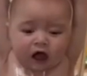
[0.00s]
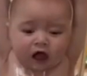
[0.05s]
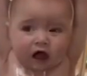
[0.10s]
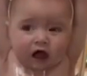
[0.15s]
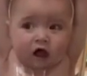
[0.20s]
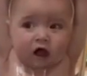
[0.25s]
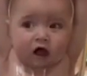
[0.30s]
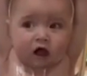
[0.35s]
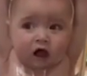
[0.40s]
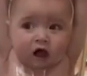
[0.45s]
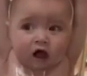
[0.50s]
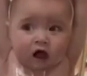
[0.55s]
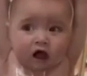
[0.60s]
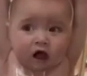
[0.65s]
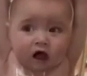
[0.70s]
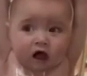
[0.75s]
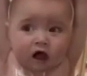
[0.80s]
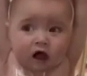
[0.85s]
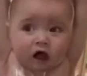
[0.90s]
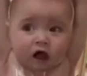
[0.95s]

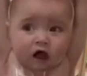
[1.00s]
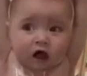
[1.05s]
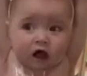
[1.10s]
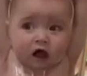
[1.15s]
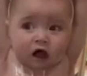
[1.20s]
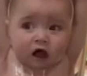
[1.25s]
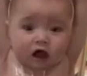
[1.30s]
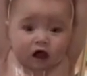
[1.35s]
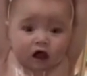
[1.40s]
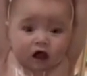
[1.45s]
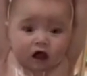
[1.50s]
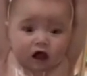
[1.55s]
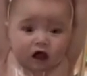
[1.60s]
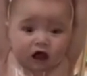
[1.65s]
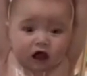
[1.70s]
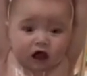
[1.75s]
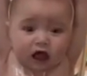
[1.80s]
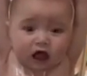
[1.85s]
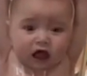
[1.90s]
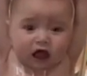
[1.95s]

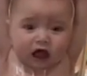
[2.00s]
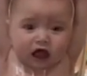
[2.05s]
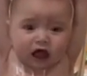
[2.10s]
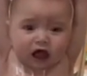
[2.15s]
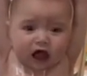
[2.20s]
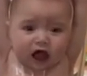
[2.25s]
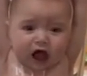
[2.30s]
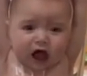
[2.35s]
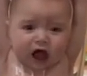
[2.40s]
No words are spoken by the person on screen.